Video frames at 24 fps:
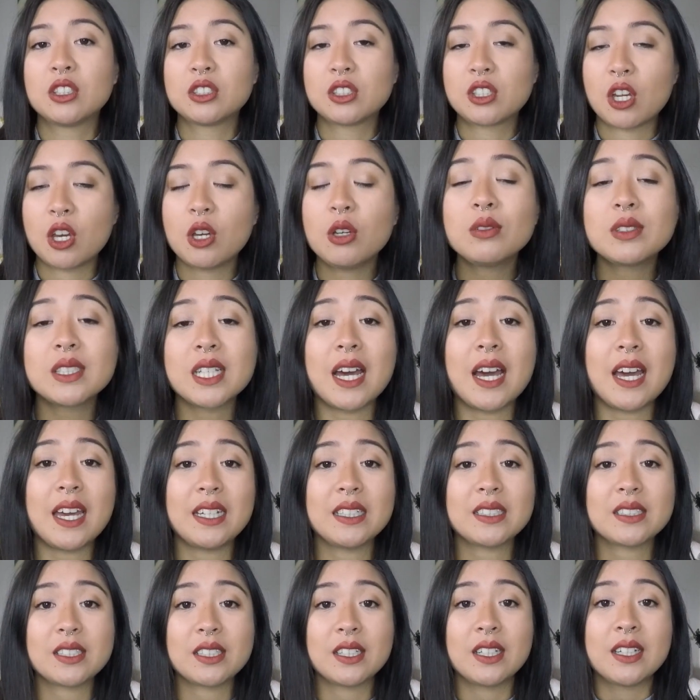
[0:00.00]
Too
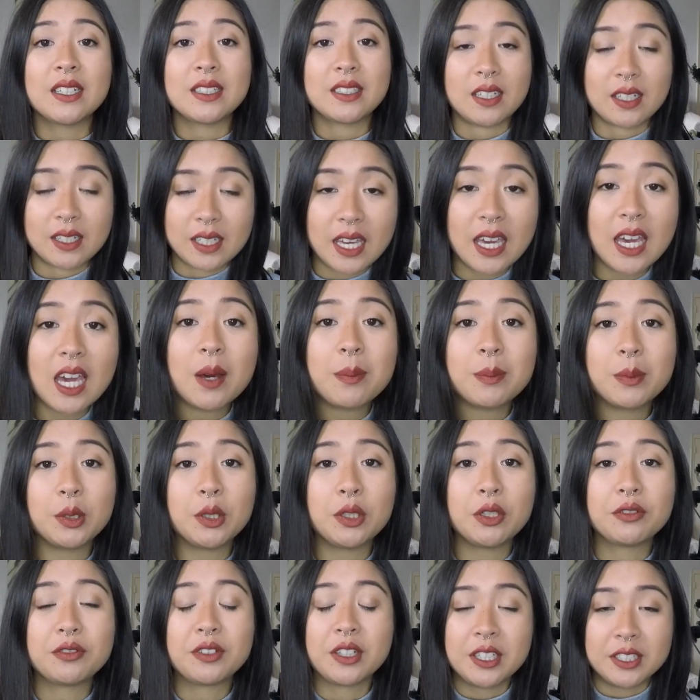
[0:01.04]
tight, you can't
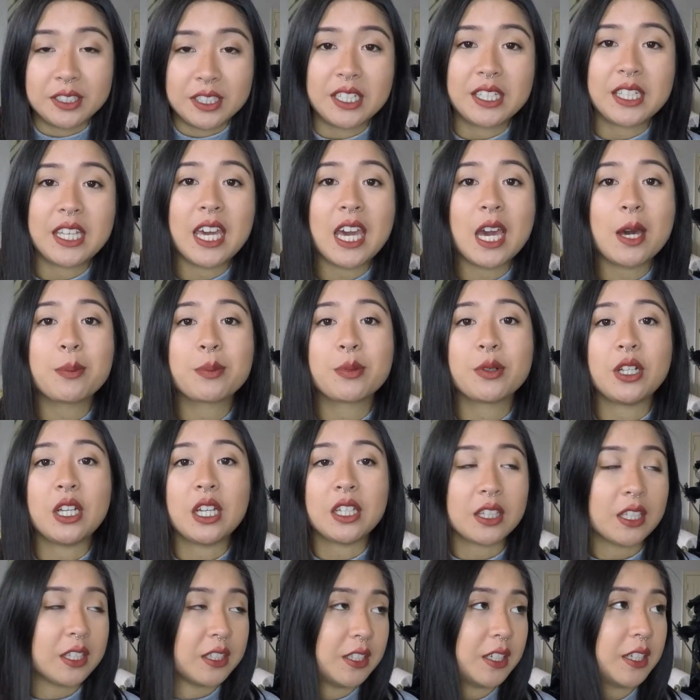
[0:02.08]
move, you can't
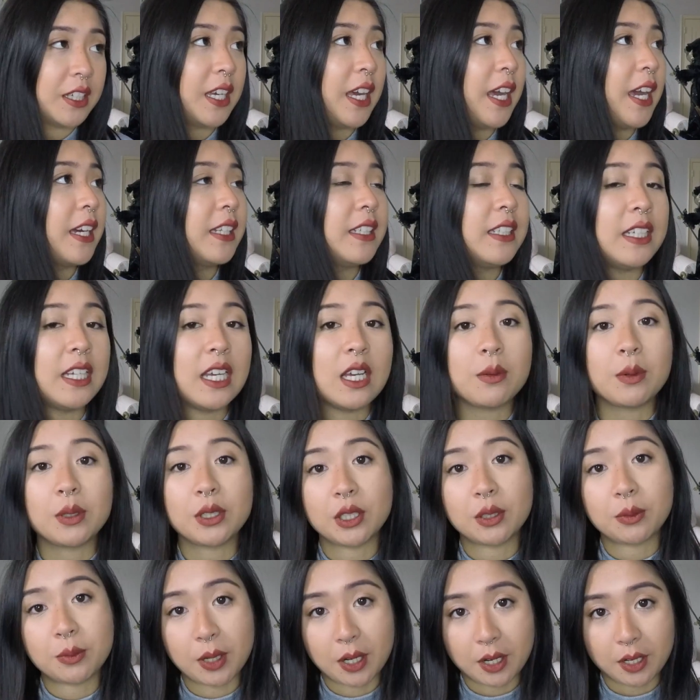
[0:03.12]
breathe, you can't eat when
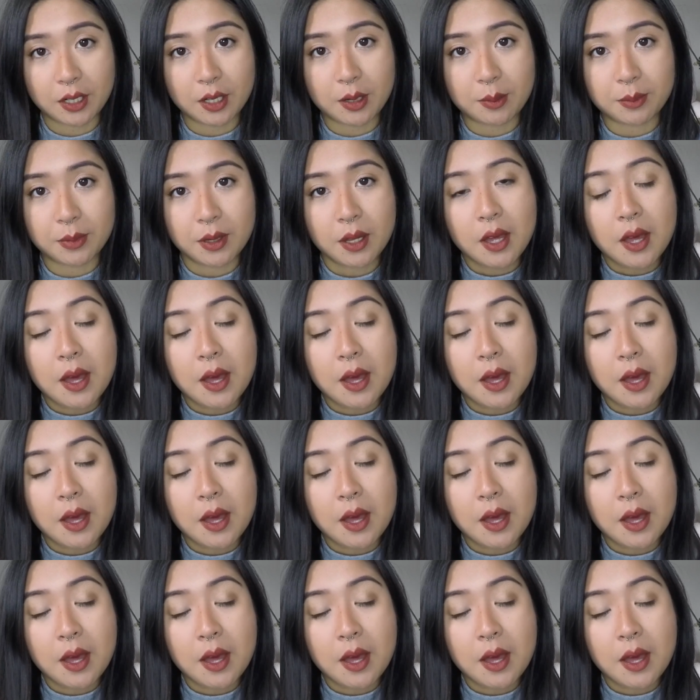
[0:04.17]
you're wearing them.